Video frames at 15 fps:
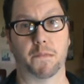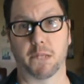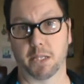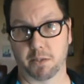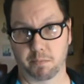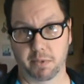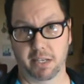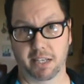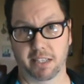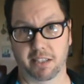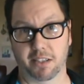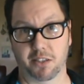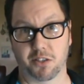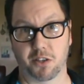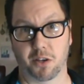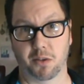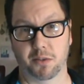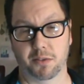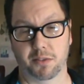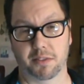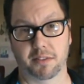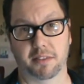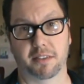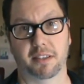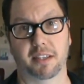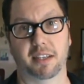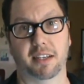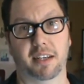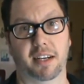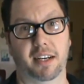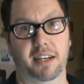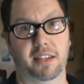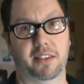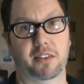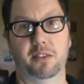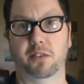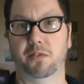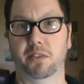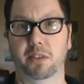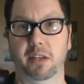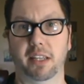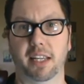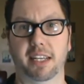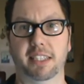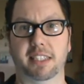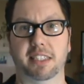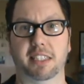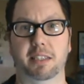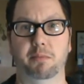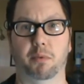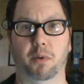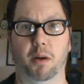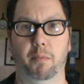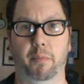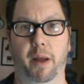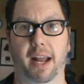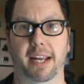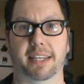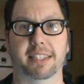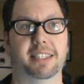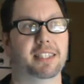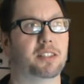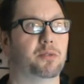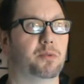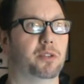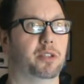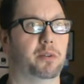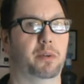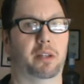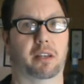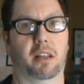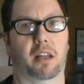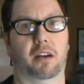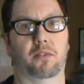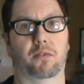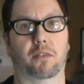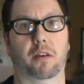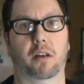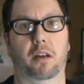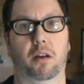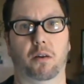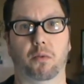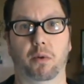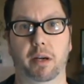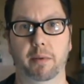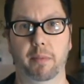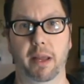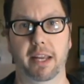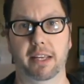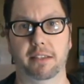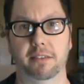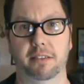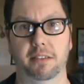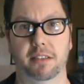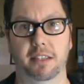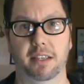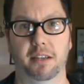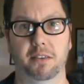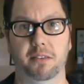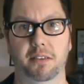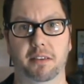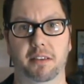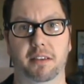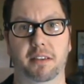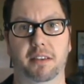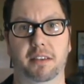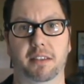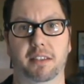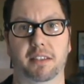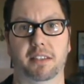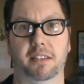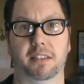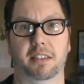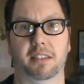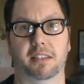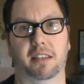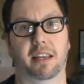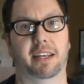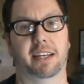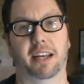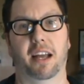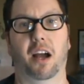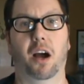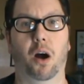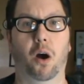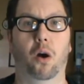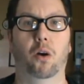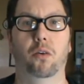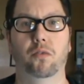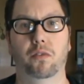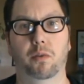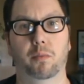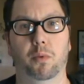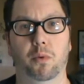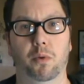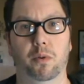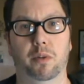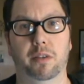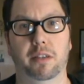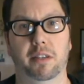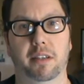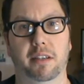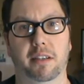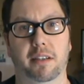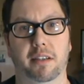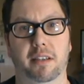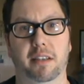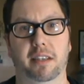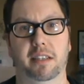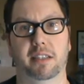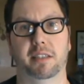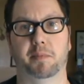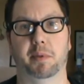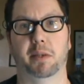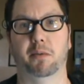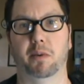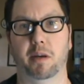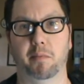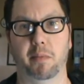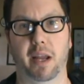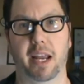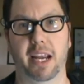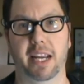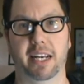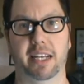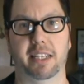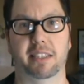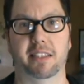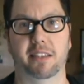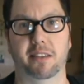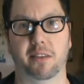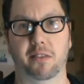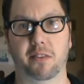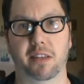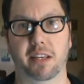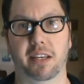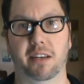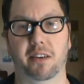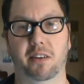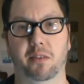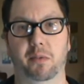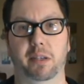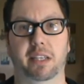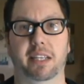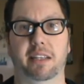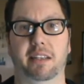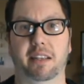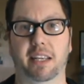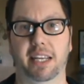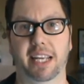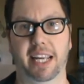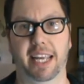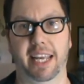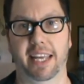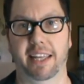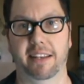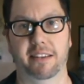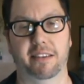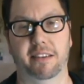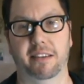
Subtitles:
Speaking of shows, there's a few I'd like to see brought back since we're doing a lot of remakes, you know? Since like Overboard has been remade and it's in the theater, we did it.